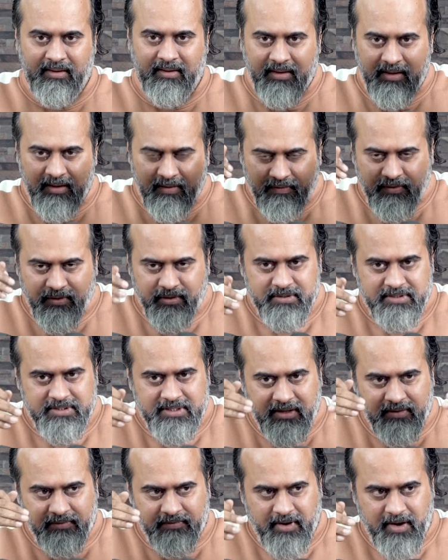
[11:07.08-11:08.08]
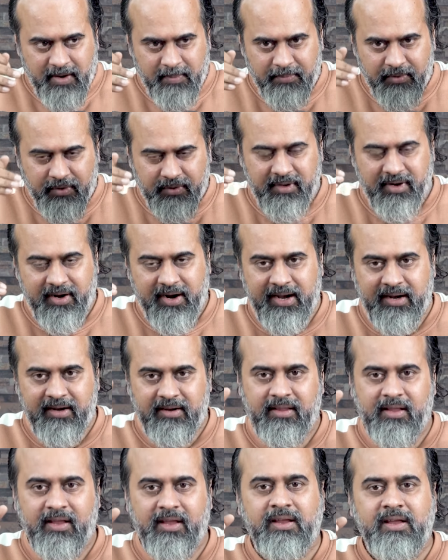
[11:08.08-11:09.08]
give yourself up to the
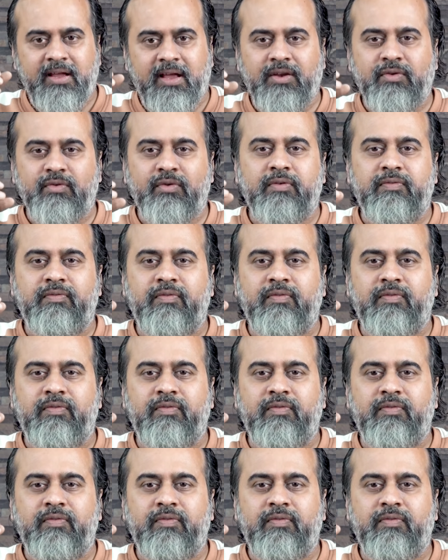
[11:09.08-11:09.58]
right thing and you will